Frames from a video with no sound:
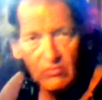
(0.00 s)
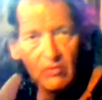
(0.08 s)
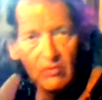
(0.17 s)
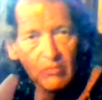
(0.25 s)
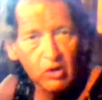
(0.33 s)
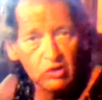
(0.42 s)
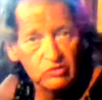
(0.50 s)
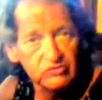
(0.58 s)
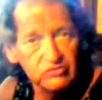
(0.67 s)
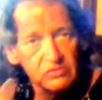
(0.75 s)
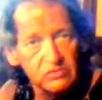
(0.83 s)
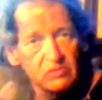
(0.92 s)

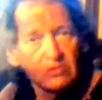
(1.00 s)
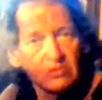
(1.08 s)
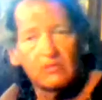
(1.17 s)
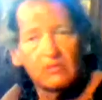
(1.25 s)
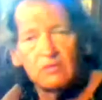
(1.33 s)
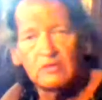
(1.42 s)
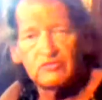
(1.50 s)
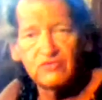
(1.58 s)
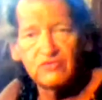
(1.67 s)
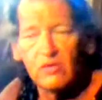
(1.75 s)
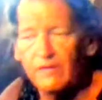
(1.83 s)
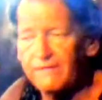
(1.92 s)
Mars, and so
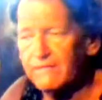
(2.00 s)
on,